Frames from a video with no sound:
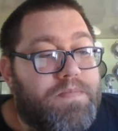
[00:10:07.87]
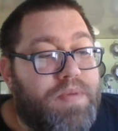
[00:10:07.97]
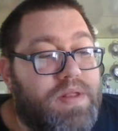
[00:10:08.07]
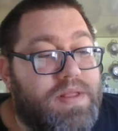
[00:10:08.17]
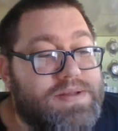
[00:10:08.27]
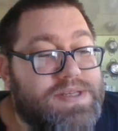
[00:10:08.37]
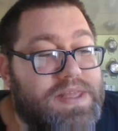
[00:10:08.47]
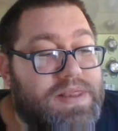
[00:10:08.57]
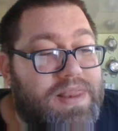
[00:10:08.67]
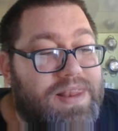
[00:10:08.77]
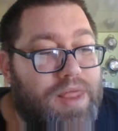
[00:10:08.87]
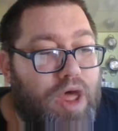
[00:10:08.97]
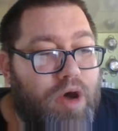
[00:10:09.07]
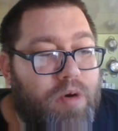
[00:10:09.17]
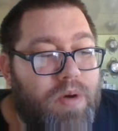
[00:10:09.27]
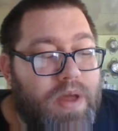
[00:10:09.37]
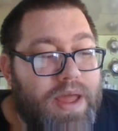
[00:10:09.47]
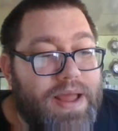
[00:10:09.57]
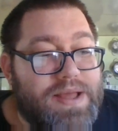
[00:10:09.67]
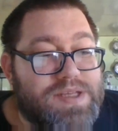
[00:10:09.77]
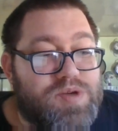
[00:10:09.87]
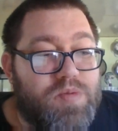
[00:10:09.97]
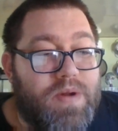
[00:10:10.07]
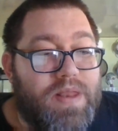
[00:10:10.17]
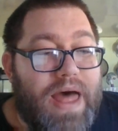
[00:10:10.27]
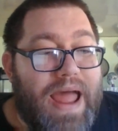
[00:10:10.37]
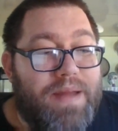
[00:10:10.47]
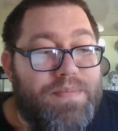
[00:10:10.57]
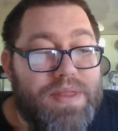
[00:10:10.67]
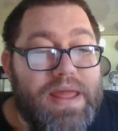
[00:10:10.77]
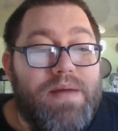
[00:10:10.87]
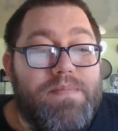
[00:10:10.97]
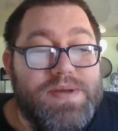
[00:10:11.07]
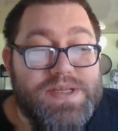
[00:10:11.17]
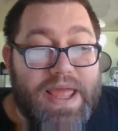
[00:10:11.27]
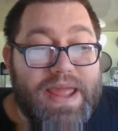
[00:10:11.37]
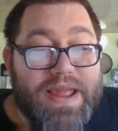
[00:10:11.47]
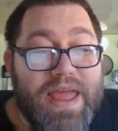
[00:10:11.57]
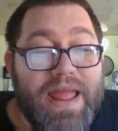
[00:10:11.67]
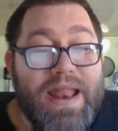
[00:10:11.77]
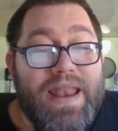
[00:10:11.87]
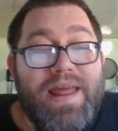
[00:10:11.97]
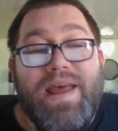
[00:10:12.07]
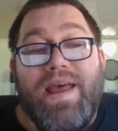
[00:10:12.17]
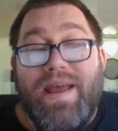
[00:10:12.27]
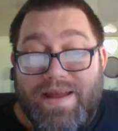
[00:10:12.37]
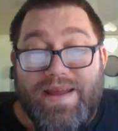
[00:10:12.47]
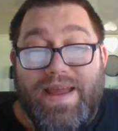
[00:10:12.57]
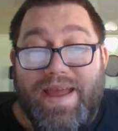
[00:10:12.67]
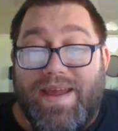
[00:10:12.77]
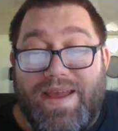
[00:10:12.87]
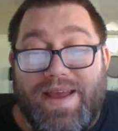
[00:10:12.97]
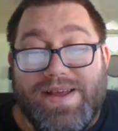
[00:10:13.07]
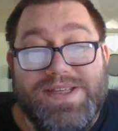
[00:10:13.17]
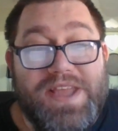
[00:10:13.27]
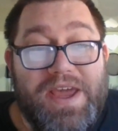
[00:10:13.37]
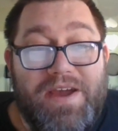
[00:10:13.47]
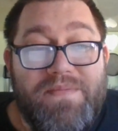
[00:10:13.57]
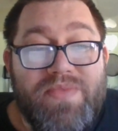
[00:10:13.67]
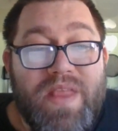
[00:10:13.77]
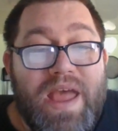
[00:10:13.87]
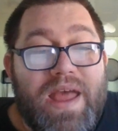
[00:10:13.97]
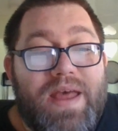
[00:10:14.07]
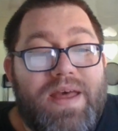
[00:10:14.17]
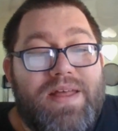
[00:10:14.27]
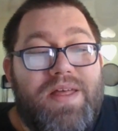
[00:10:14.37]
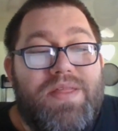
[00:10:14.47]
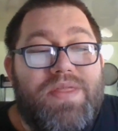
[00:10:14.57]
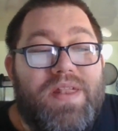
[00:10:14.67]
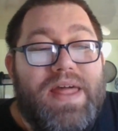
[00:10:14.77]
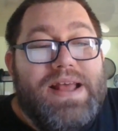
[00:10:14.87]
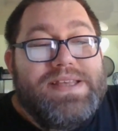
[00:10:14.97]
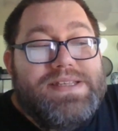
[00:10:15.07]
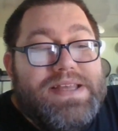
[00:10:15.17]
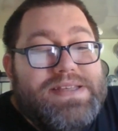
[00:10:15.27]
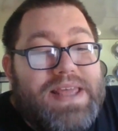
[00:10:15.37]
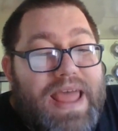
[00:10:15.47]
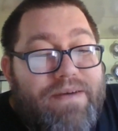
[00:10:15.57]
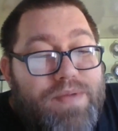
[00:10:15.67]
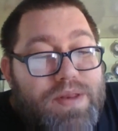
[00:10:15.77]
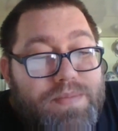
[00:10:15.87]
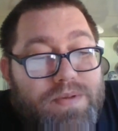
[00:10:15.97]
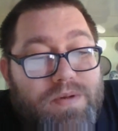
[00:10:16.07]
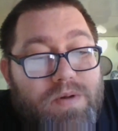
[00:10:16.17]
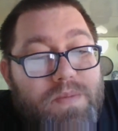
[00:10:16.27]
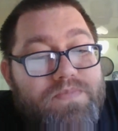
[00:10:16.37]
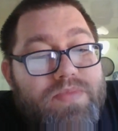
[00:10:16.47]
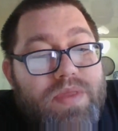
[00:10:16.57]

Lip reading: Pulisimulo is reliably mistaken. Yeah, he is too. The list is inevitable.